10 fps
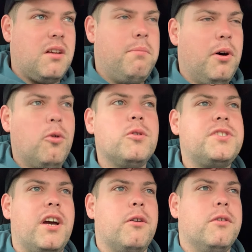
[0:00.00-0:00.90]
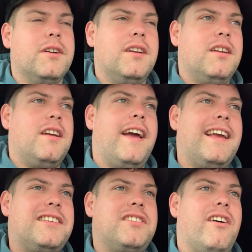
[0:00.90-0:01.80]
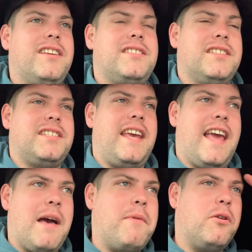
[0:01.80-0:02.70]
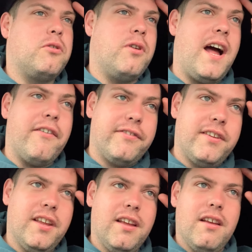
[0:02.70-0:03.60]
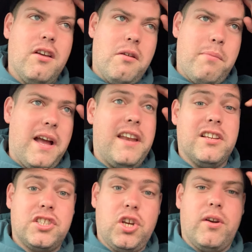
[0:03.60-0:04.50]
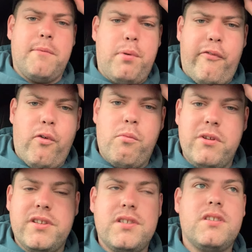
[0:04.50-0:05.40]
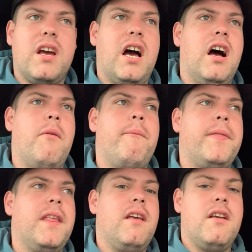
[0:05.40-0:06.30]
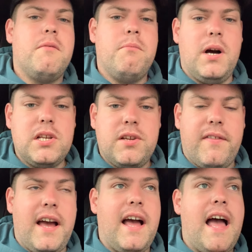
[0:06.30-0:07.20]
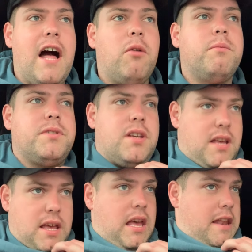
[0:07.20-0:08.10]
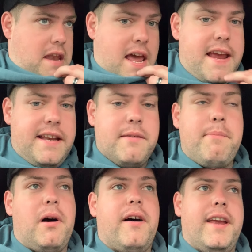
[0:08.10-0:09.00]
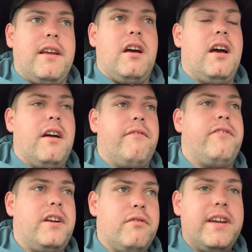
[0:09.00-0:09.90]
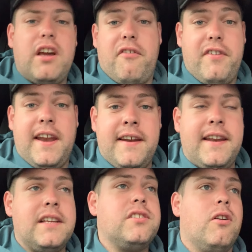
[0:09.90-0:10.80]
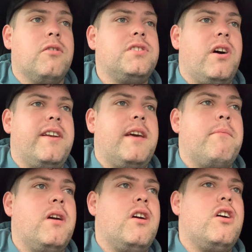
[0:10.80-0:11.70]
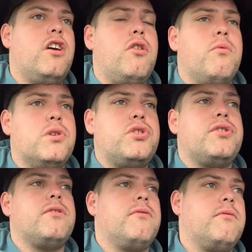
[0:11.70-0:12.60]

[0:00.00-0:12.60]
but also it's nice to see Emil Krafth put in a solid performance. Um, much of that helped and aided by uh, Federico Fernandez alongside him, who was